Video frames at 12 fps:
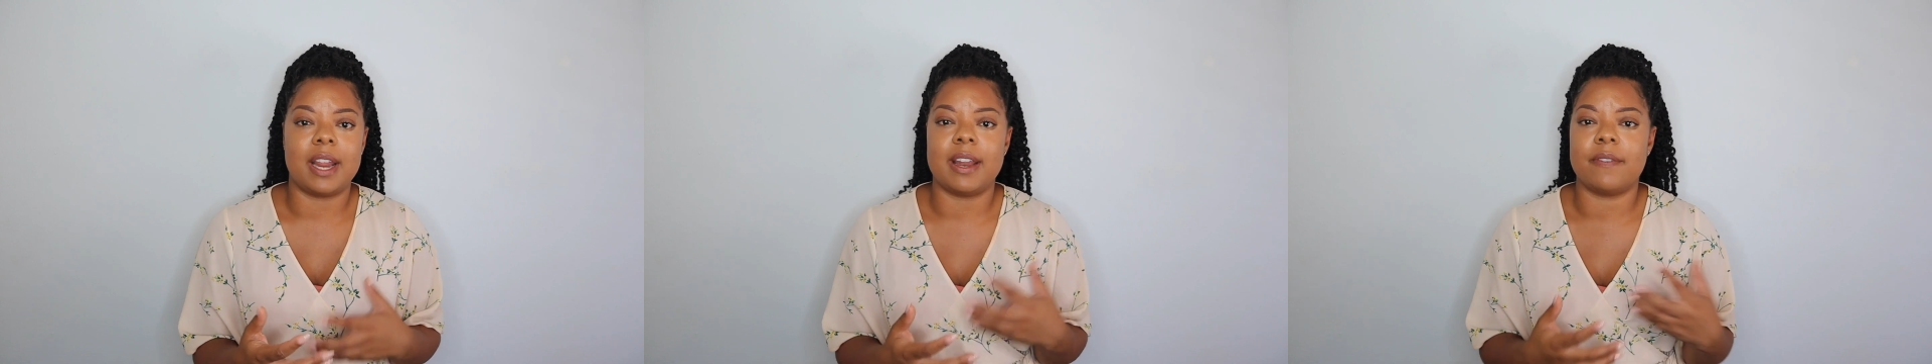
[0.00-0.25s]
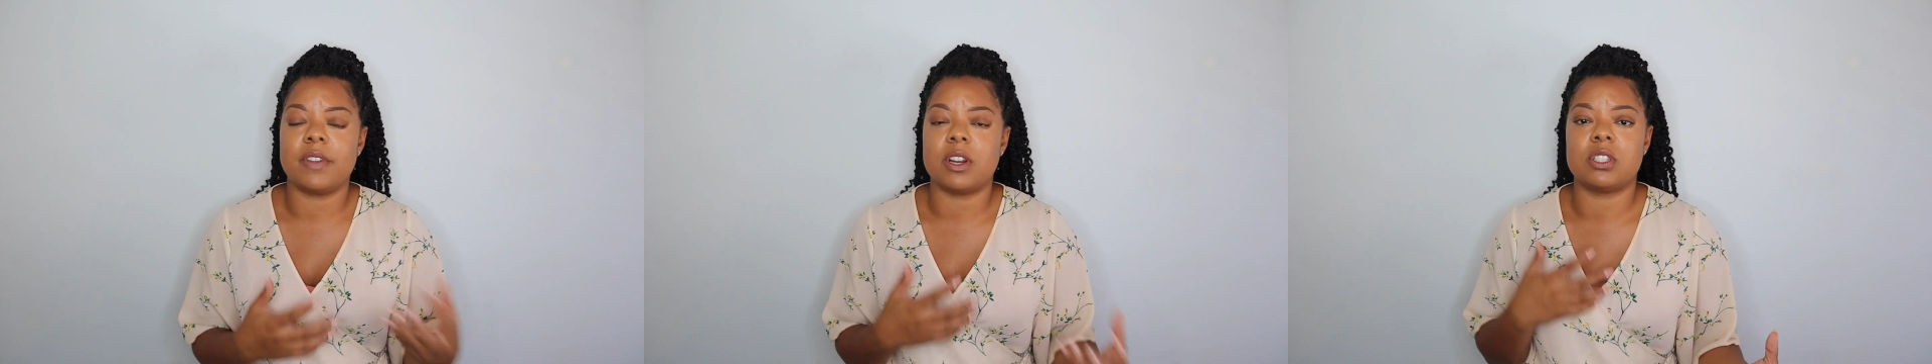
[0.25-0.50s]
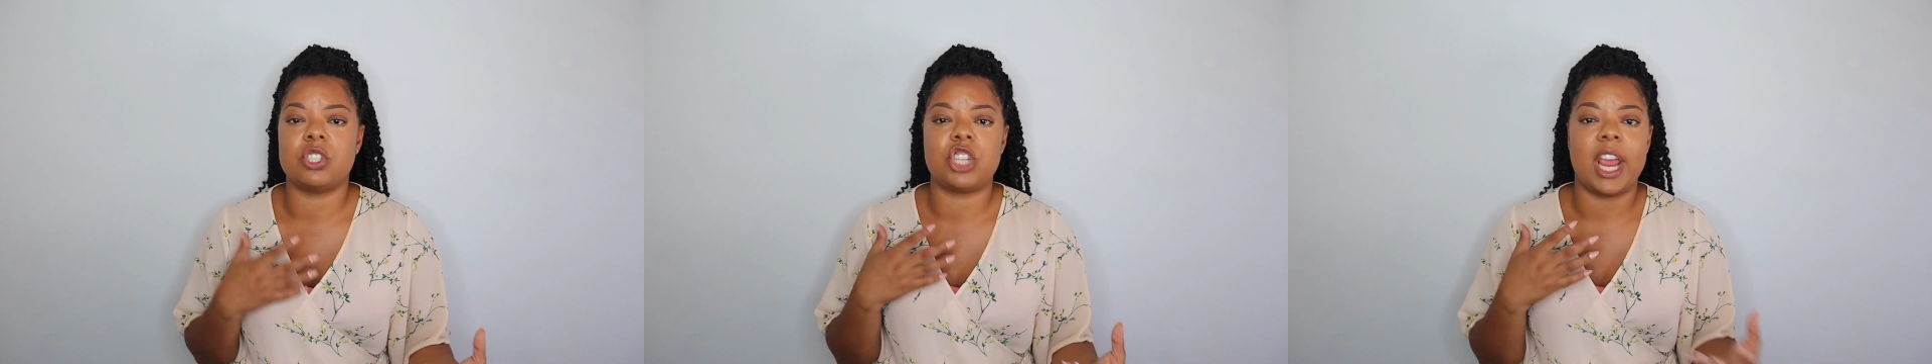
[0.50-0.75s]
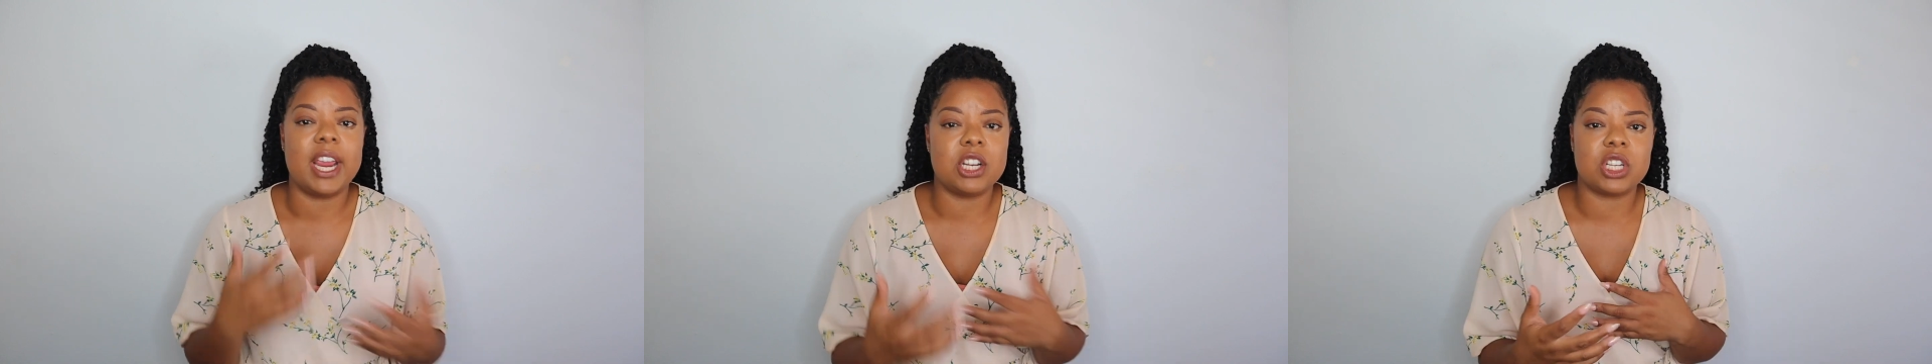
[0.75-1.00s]
and if there's
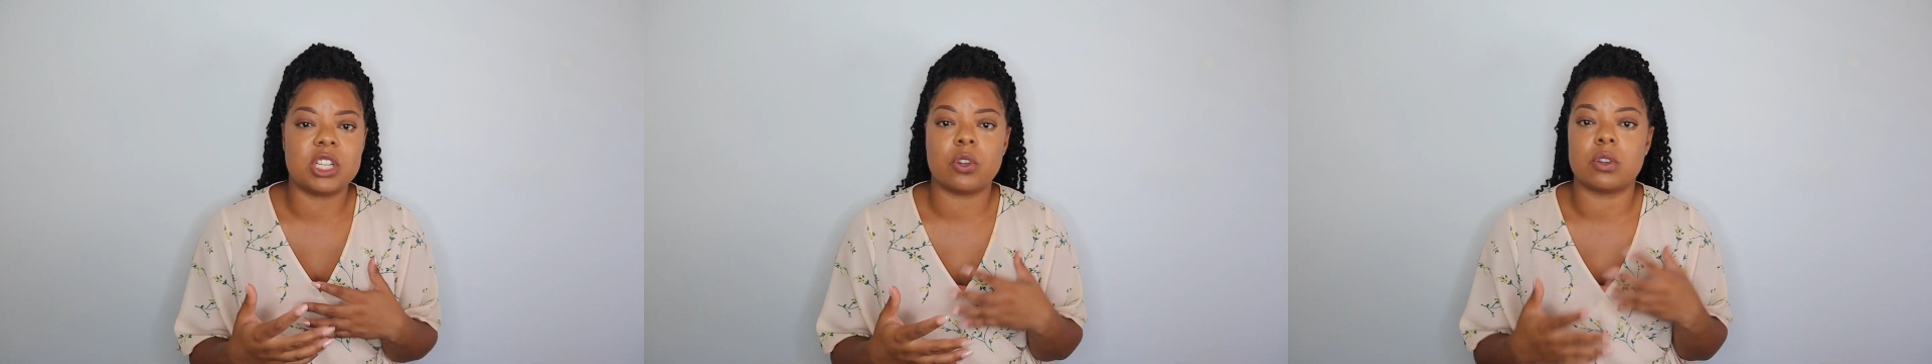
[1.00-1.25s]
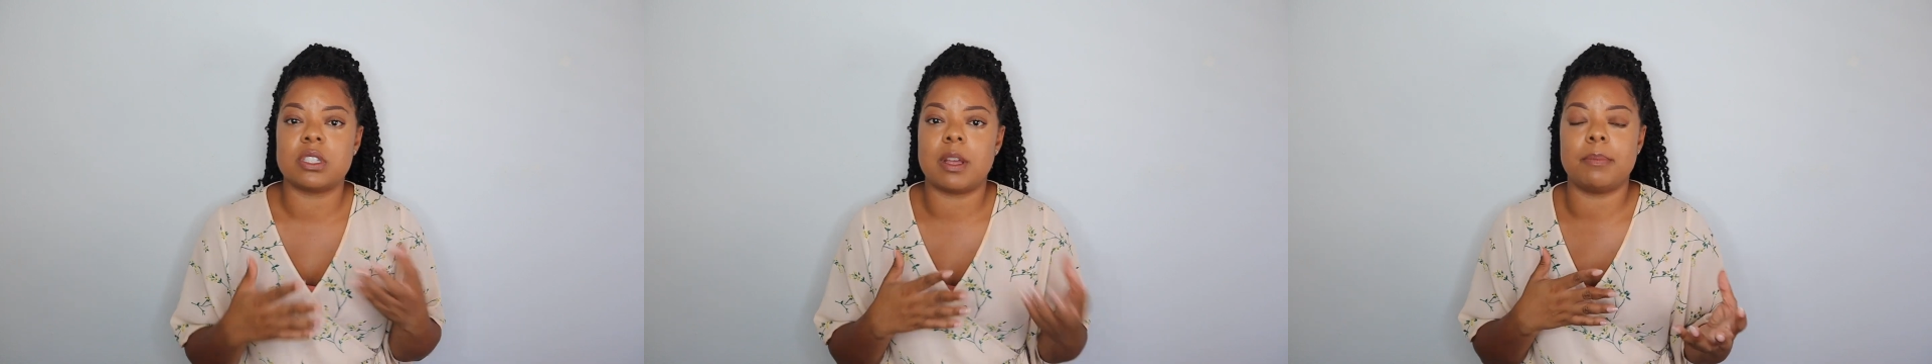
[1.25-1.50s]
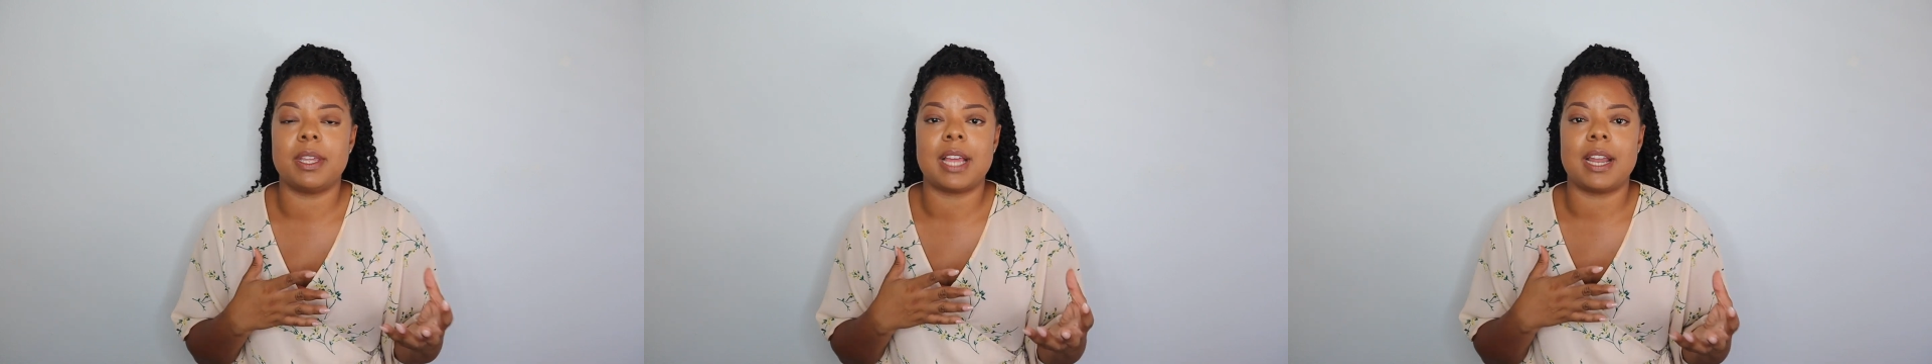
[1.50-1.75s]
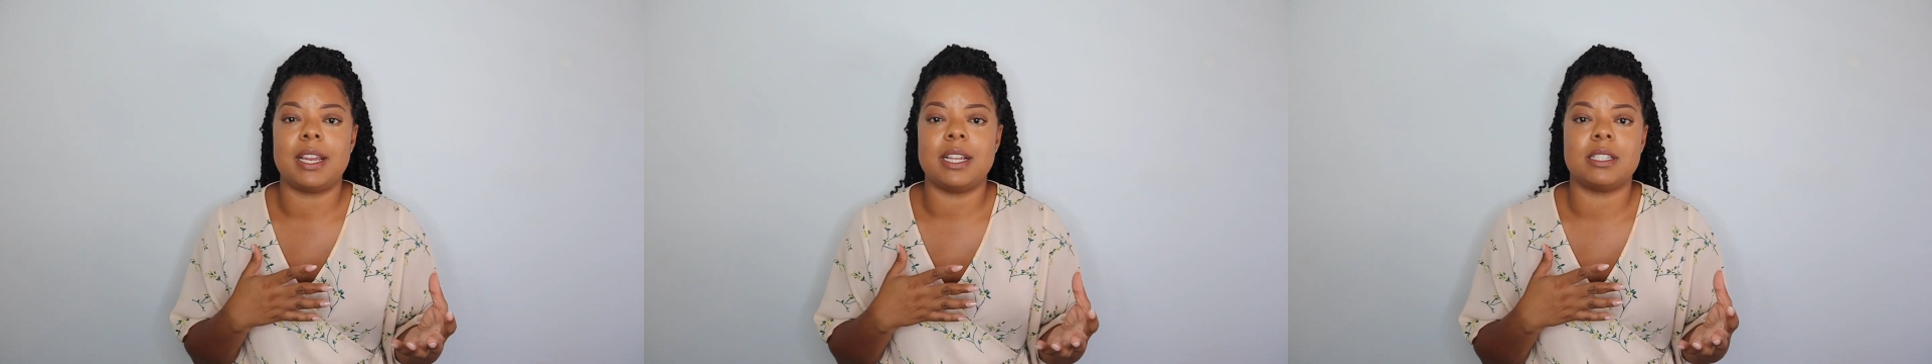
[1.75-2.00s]
changes or something
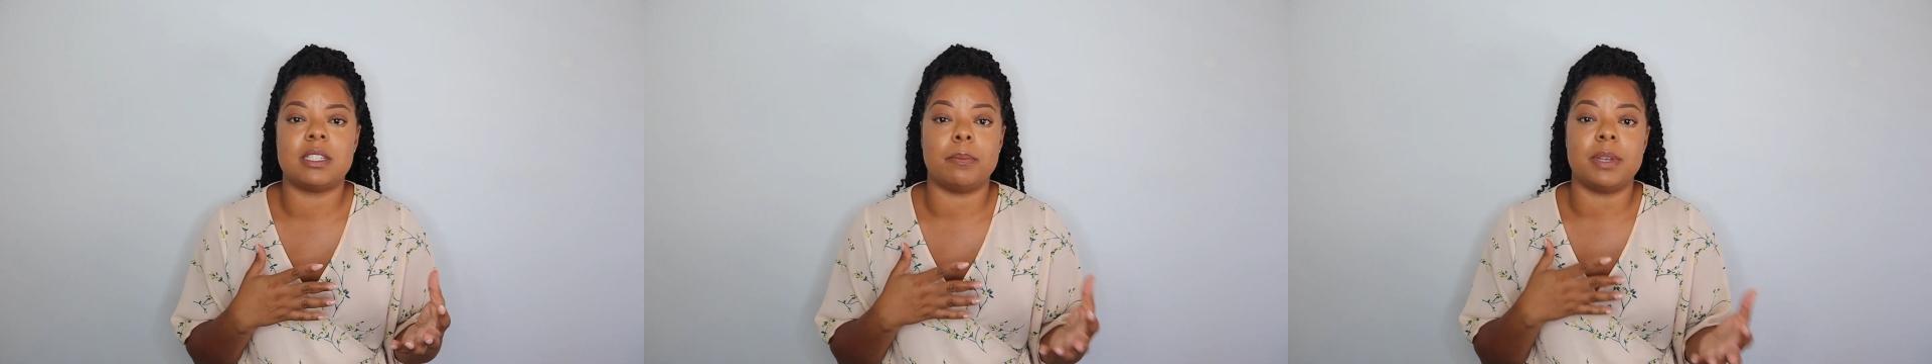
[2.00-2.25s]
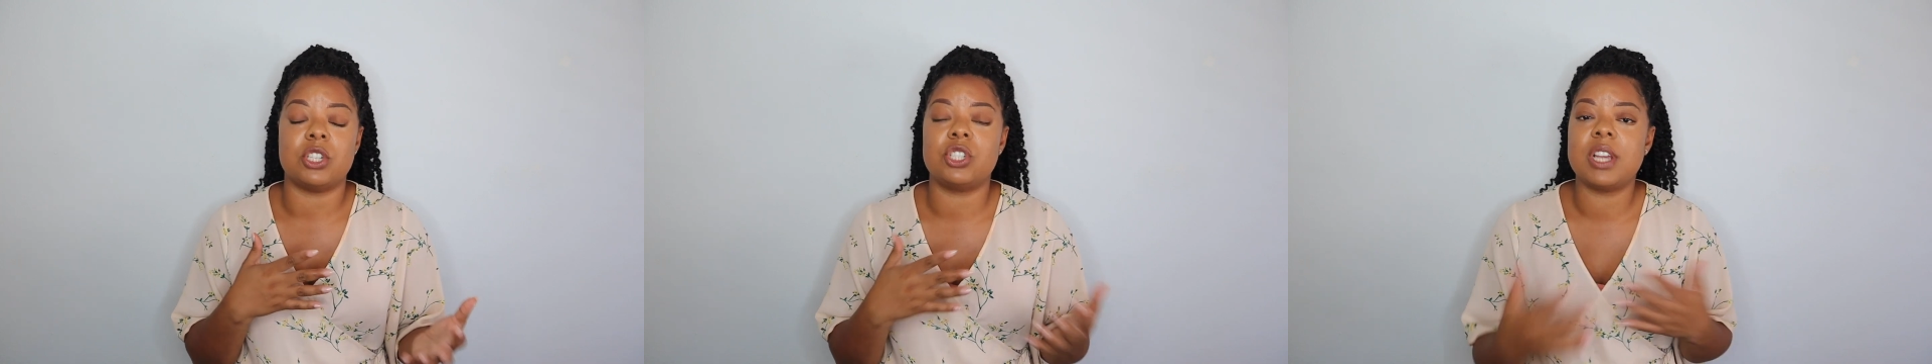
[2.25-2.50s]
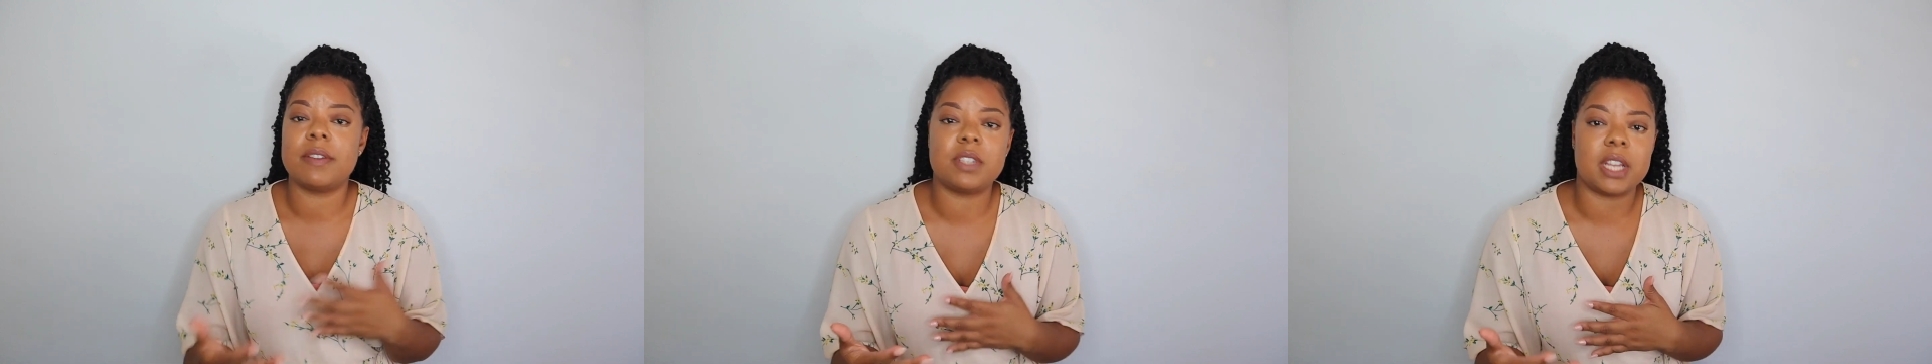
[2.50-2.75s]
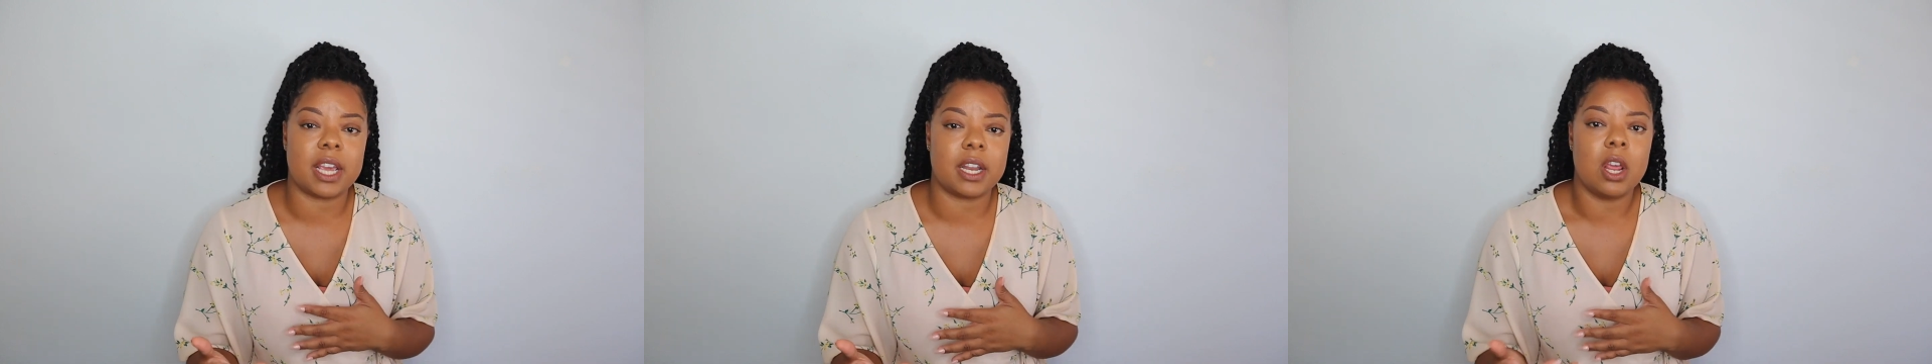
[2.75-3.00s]
that needs to be
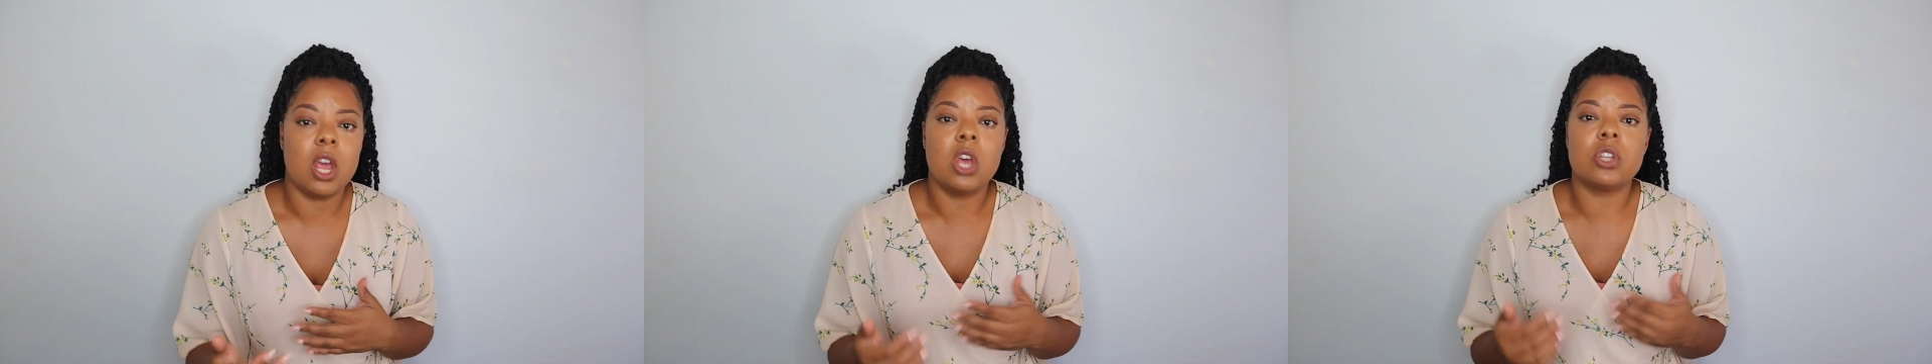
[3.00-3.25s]
shifted